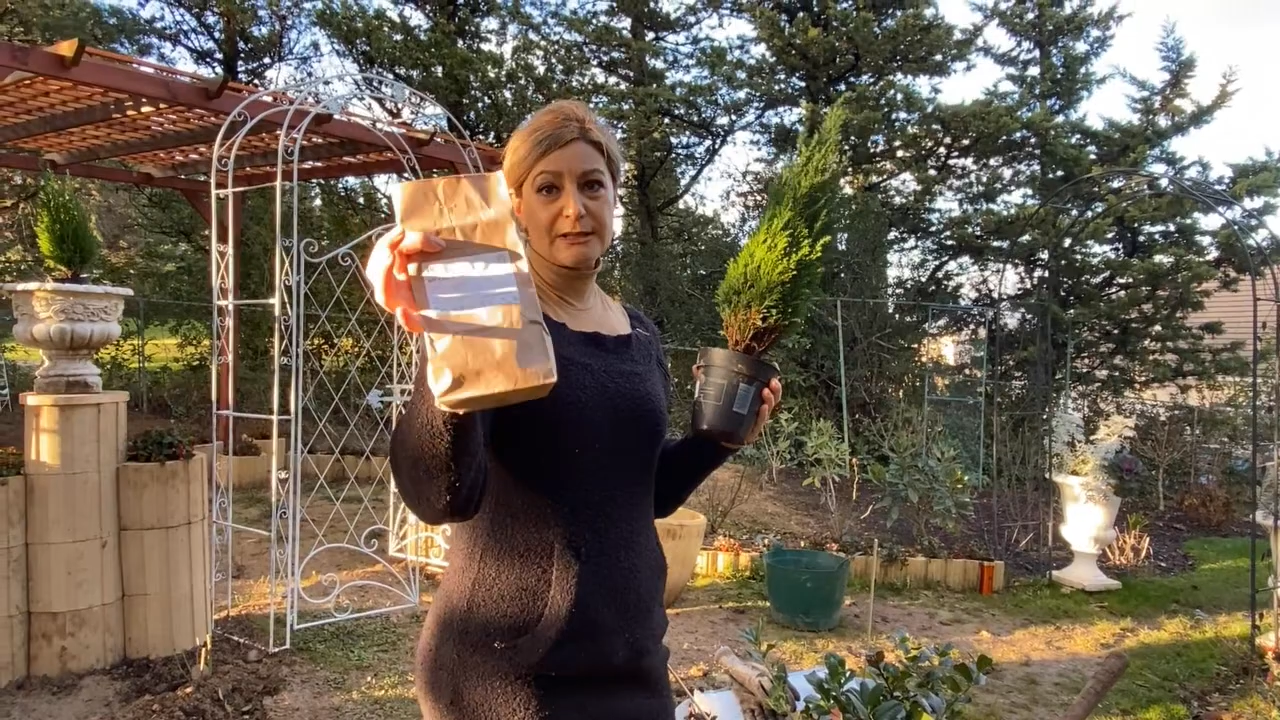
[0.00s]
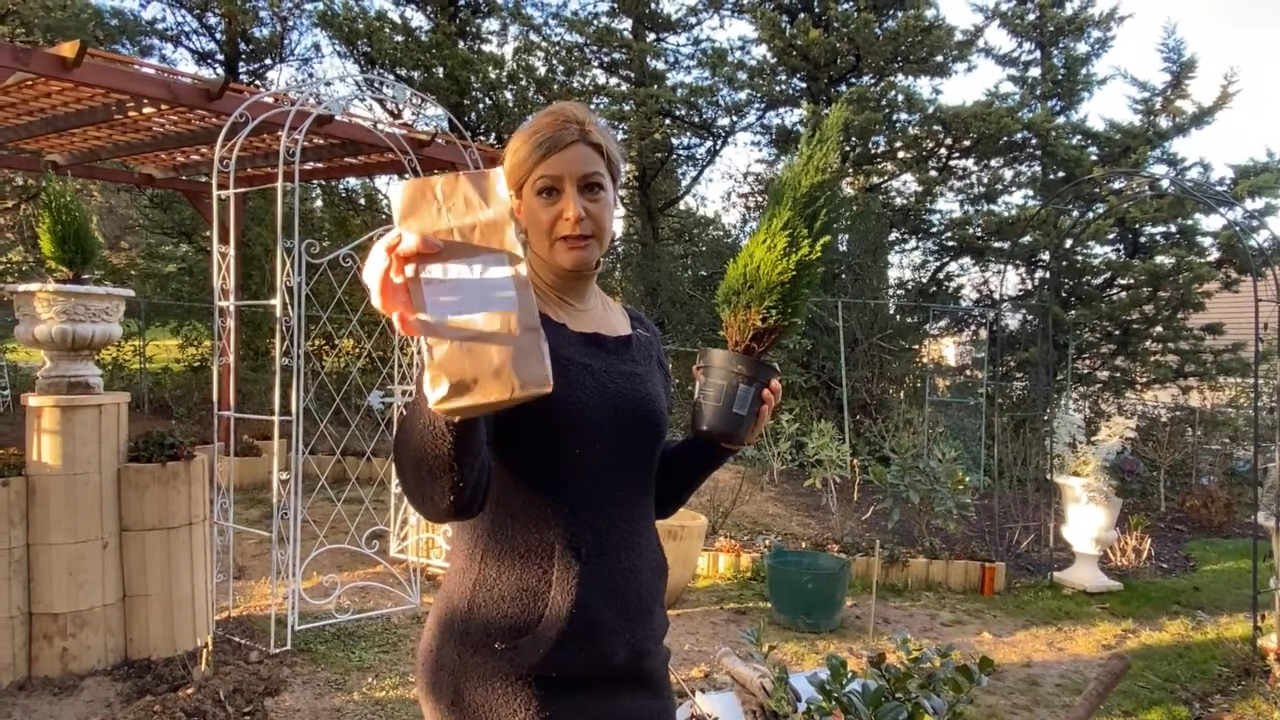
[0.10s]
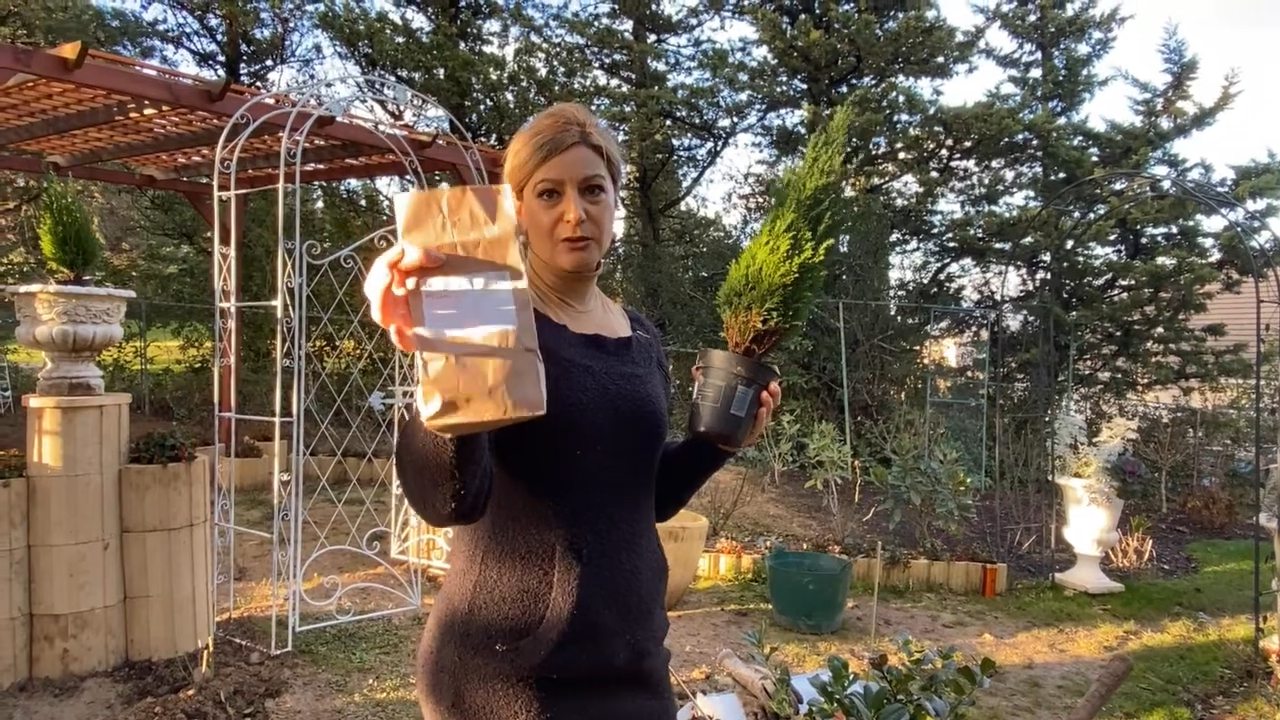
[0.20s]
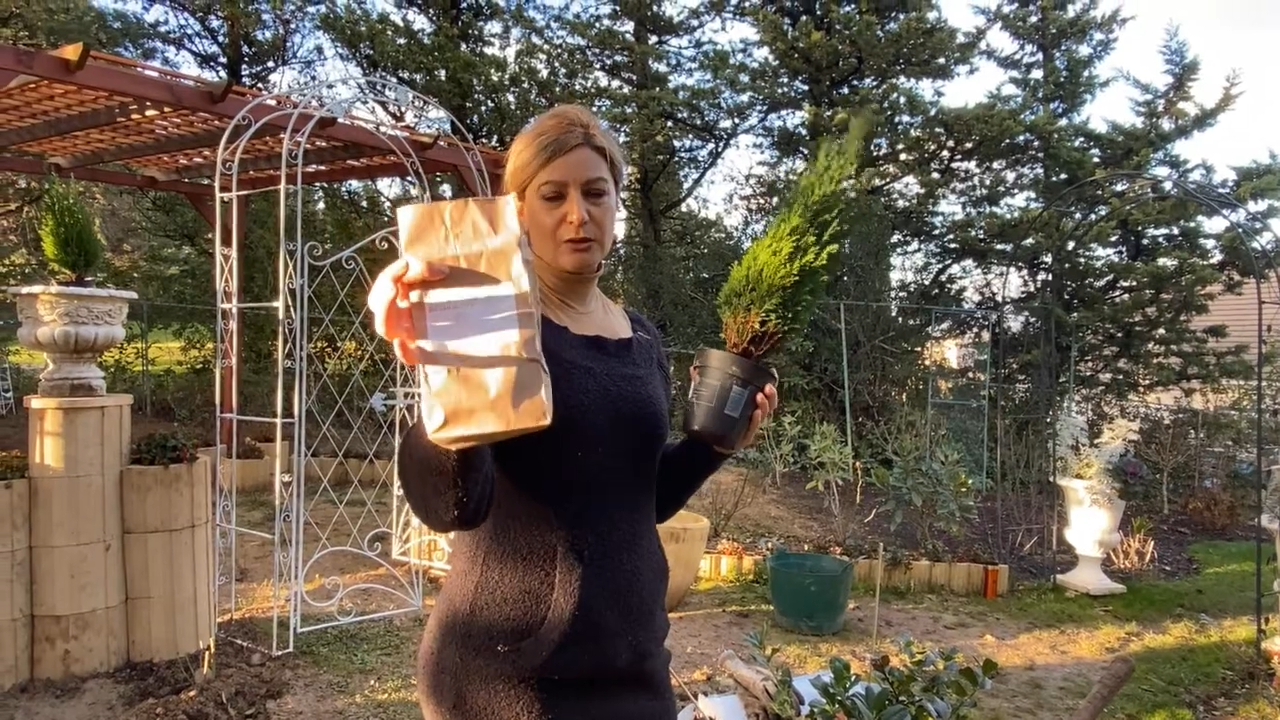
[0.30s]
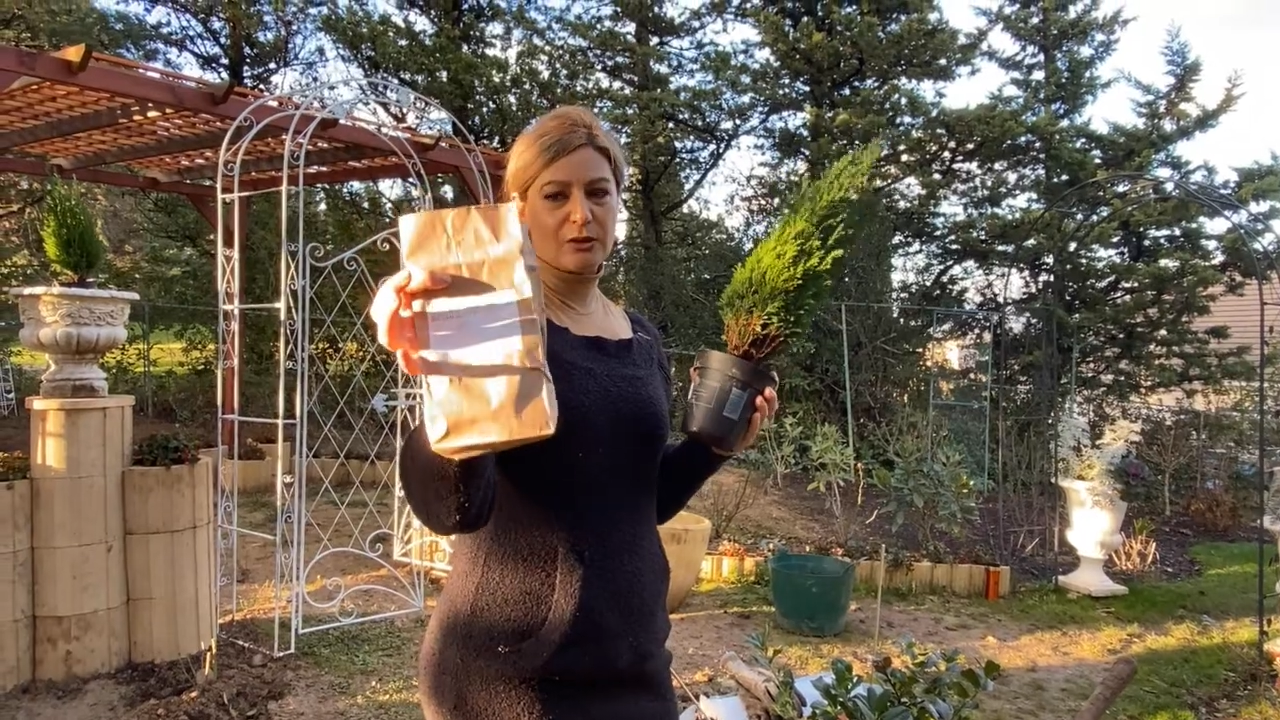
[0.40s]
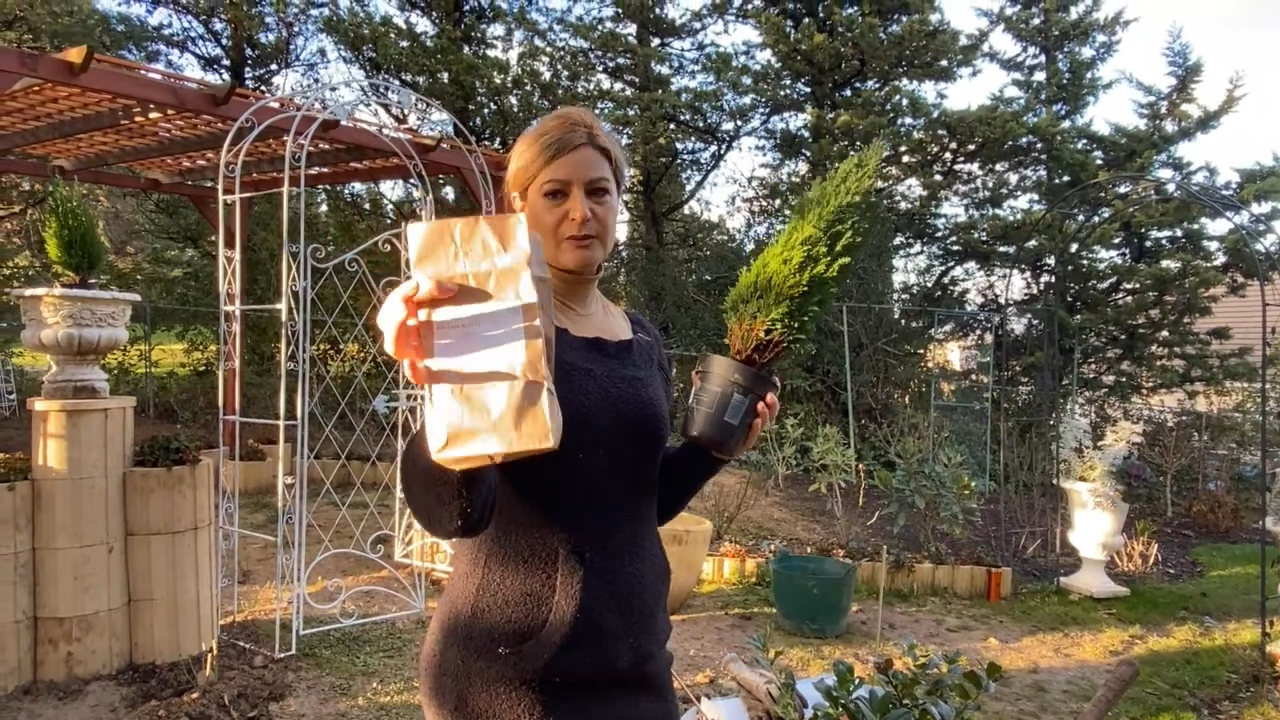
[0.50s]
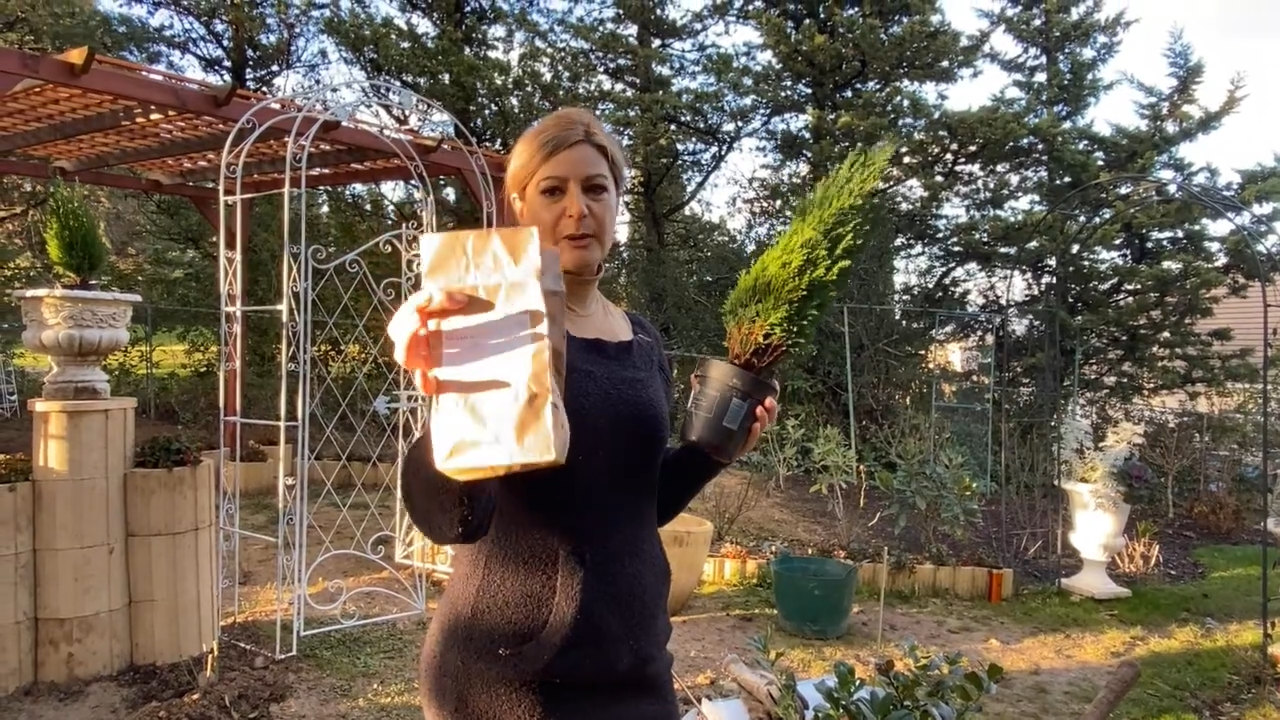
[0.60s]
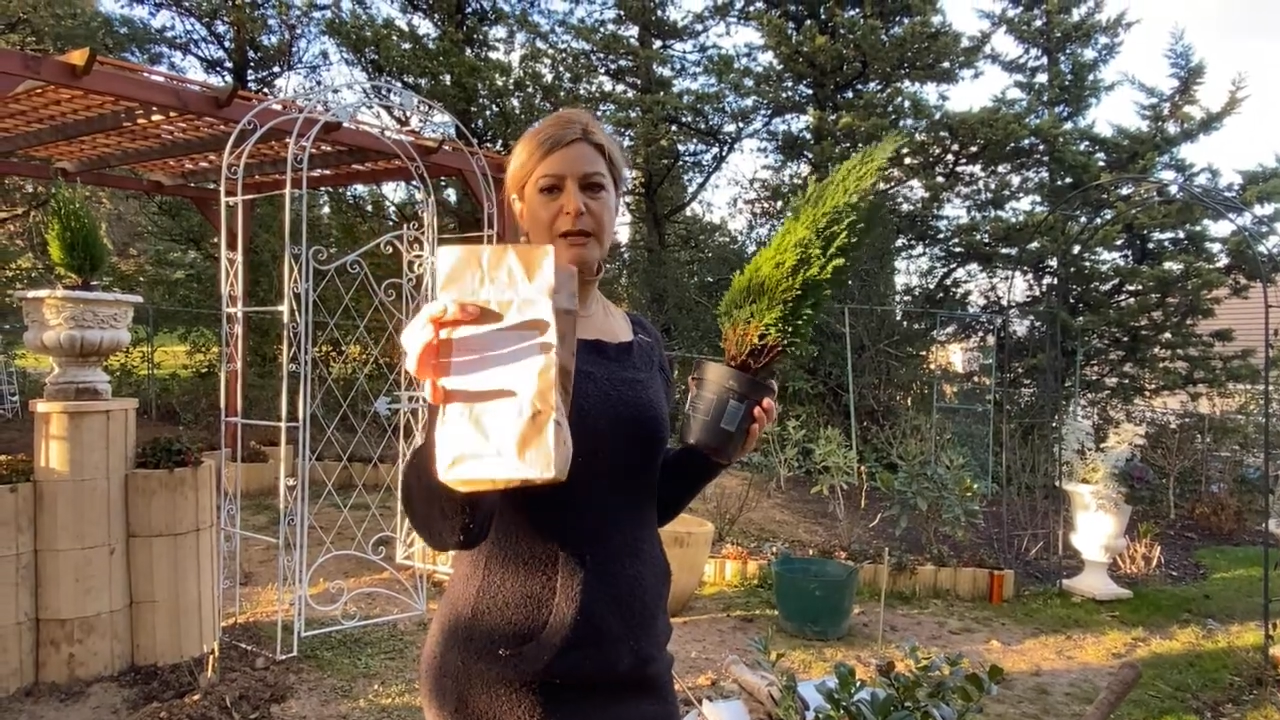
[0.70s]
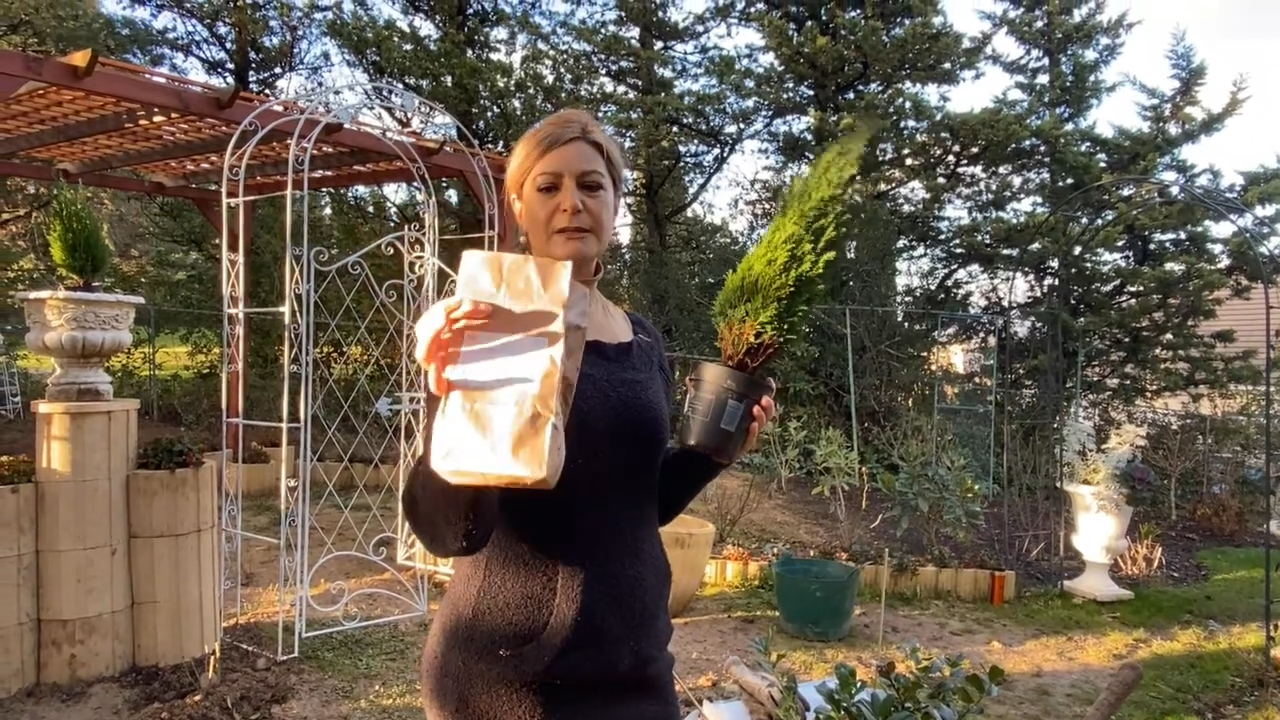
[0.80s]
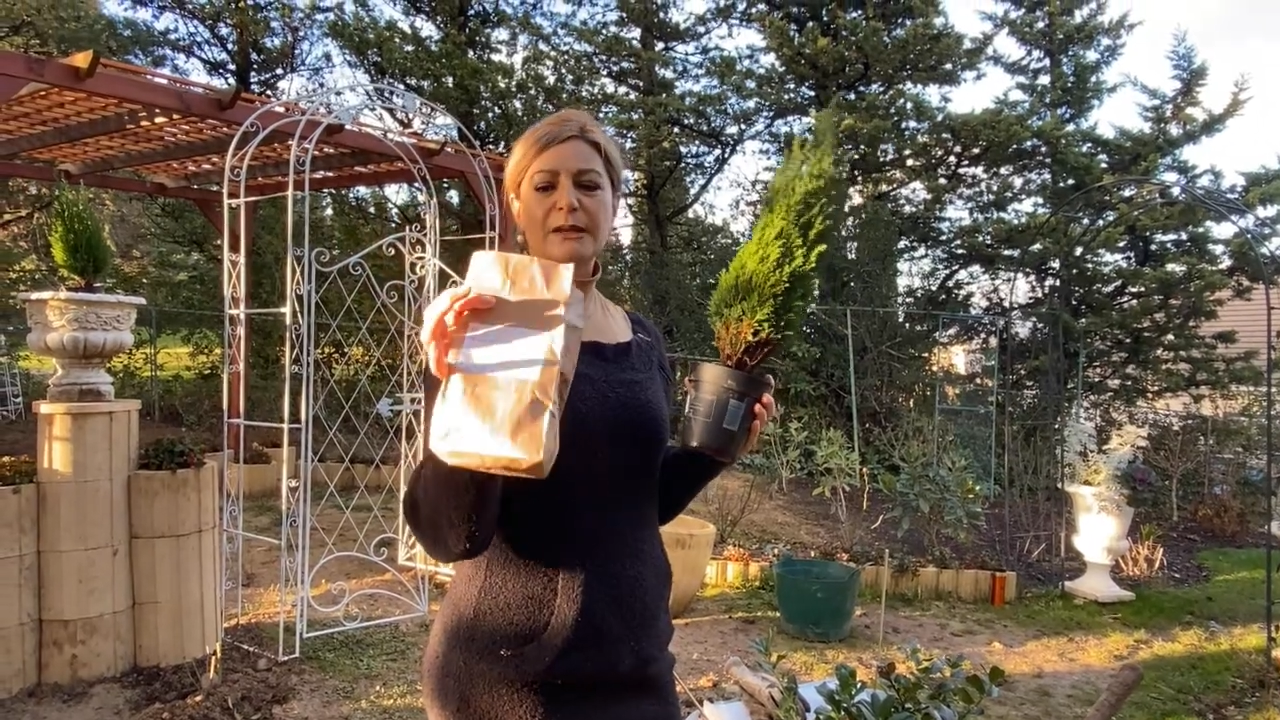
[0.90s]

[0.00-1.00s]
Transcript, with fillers: into those pots.